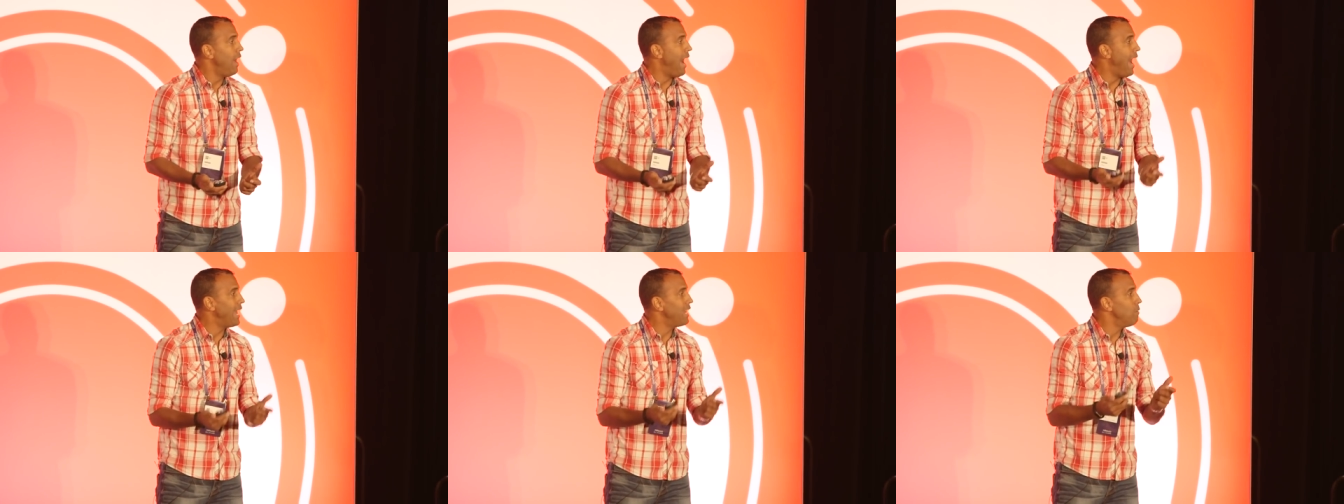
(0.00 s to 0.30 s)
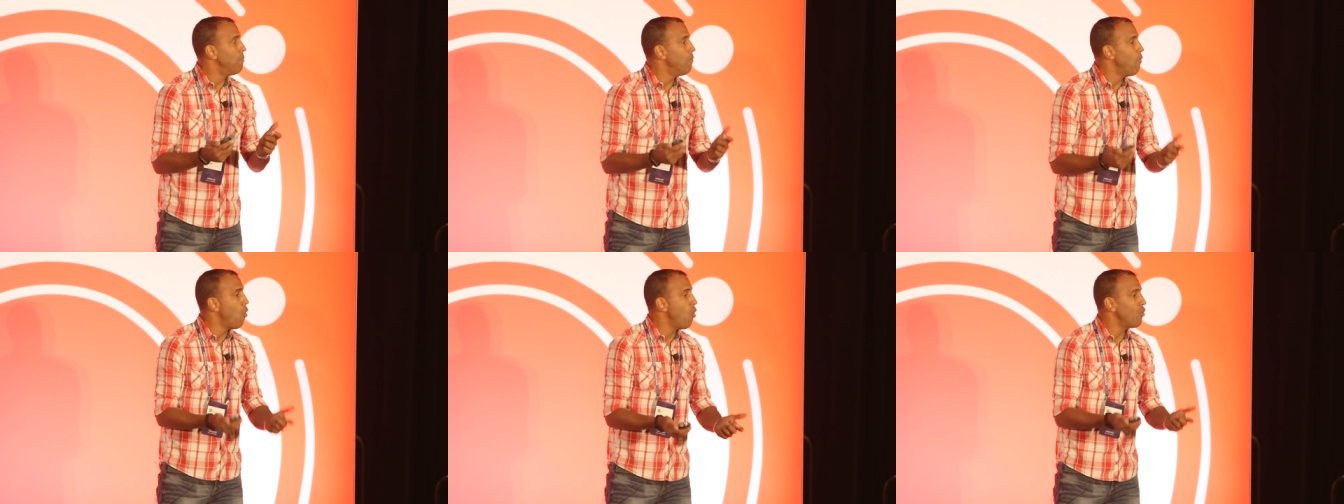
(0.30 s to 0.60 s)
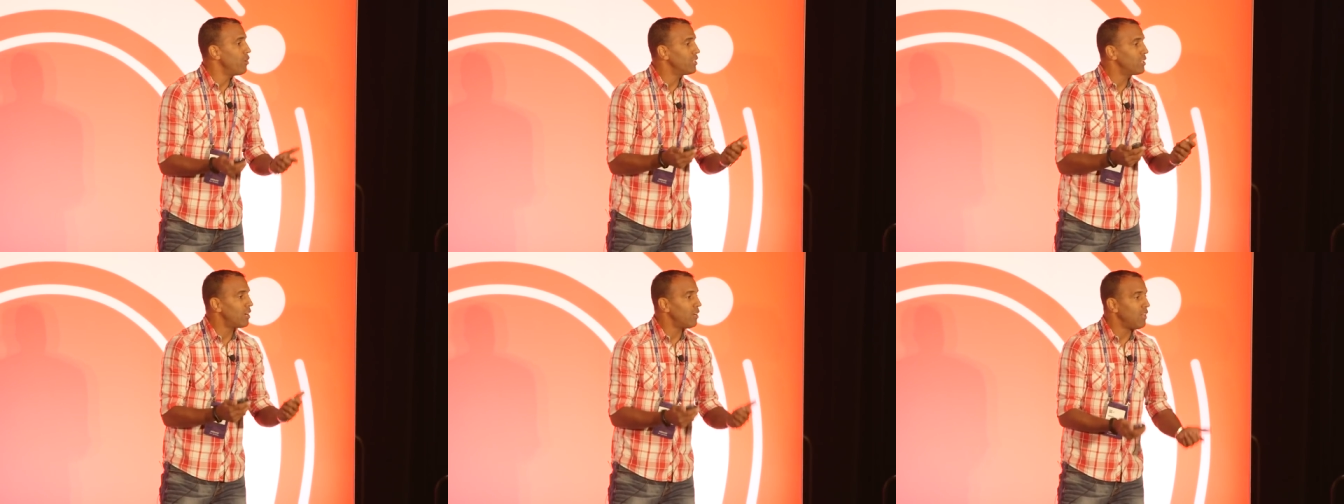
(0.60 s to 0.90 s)
I am
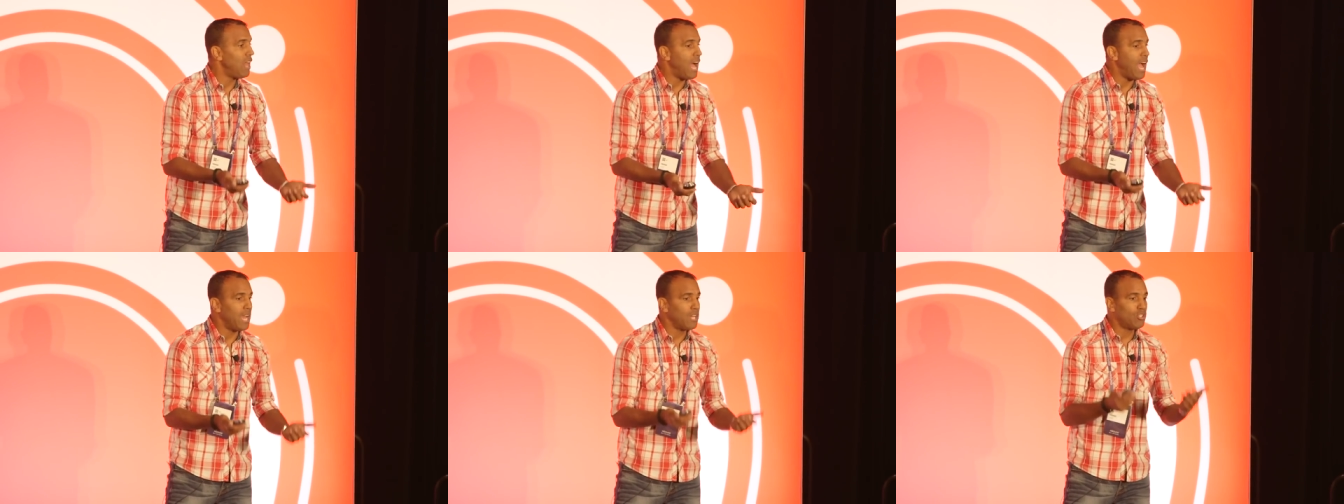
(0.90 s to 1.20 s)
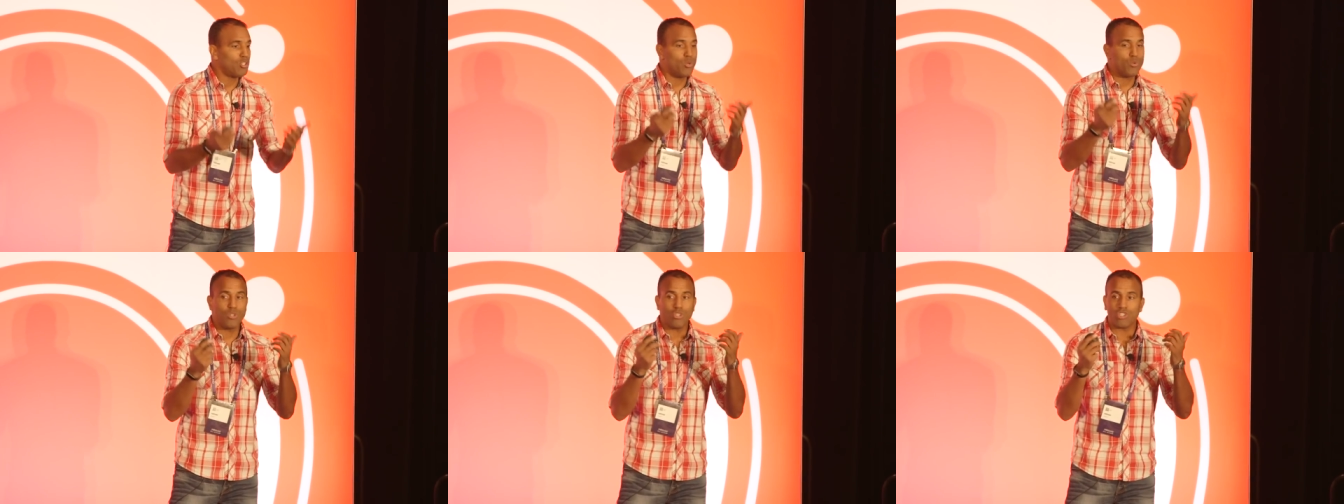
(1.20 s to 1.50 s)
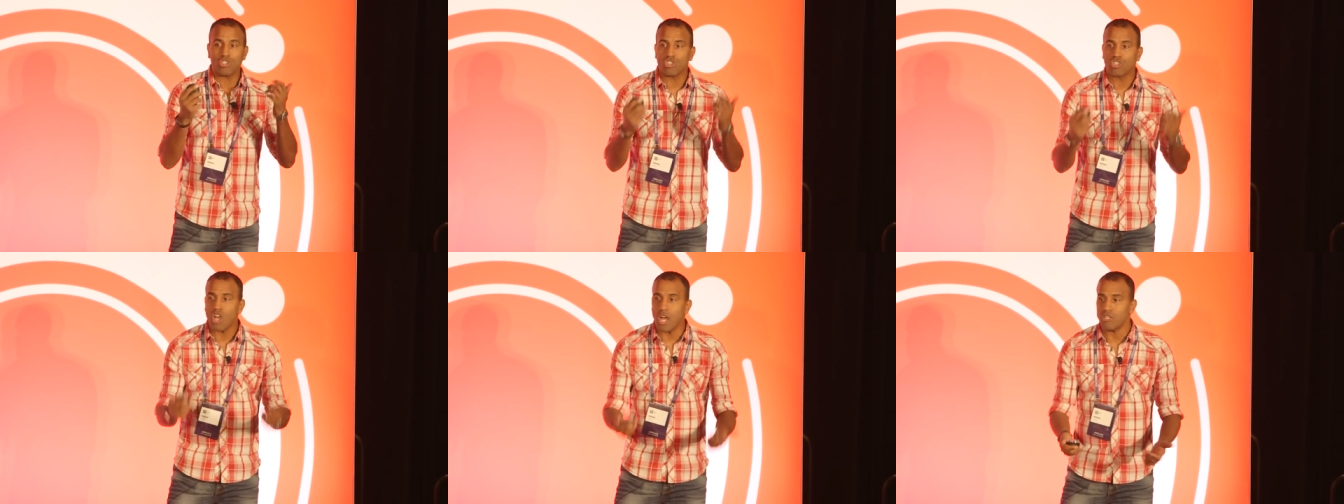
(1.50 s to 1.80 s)
more inclined to
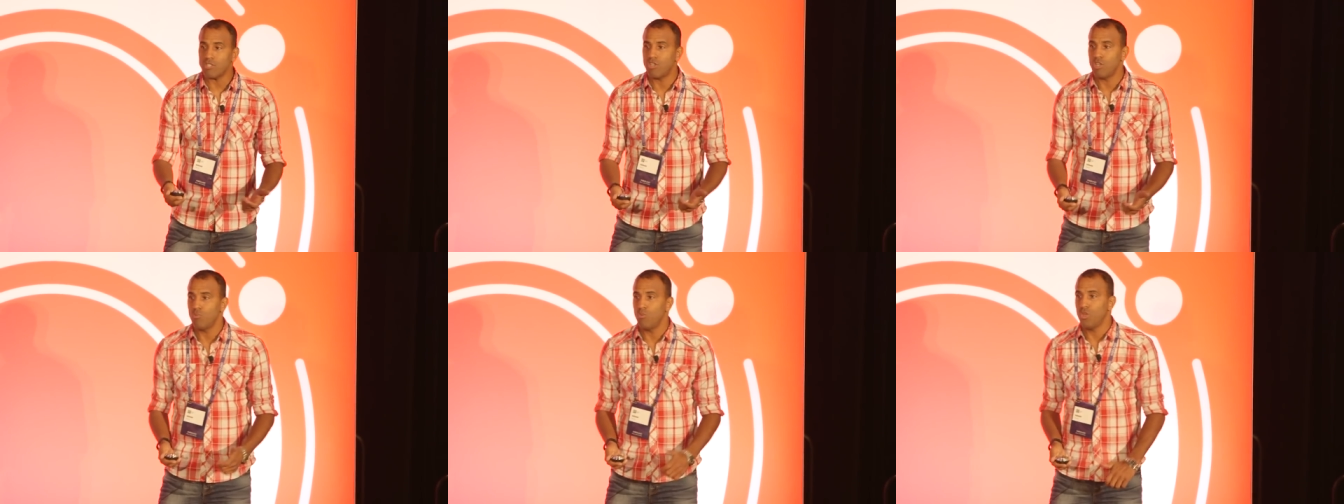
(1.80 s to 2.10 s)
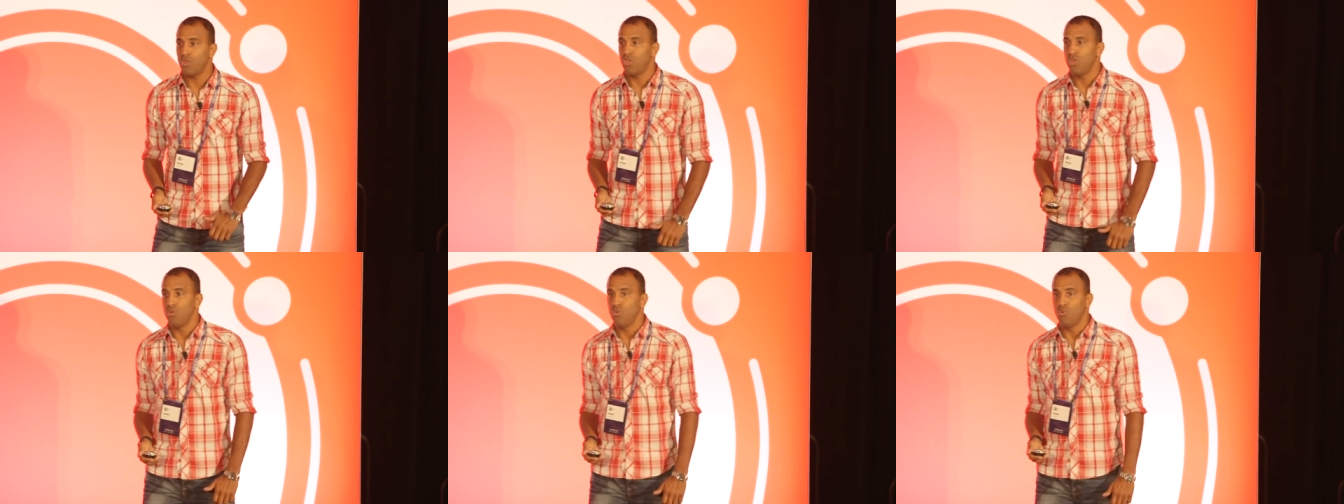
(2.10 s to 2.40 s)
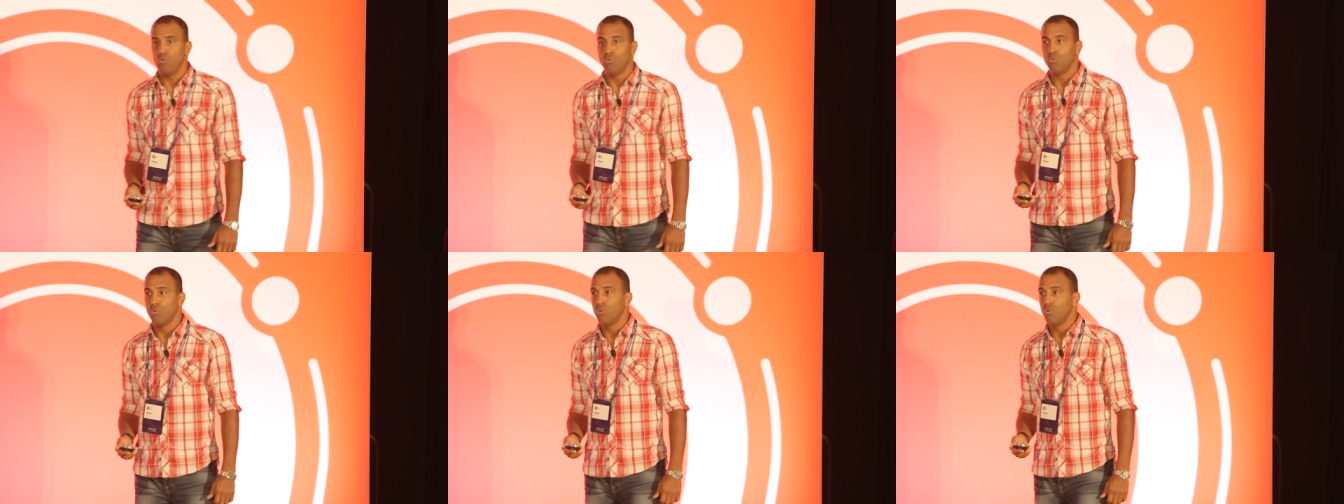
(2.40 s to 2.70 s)
discuss it with
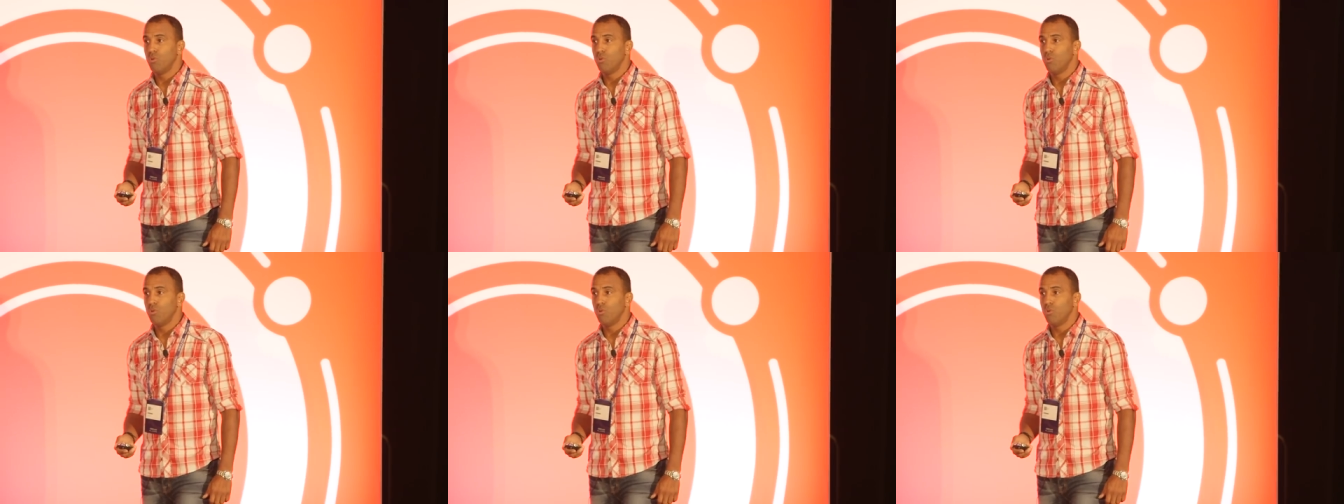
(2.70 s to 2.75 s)
you.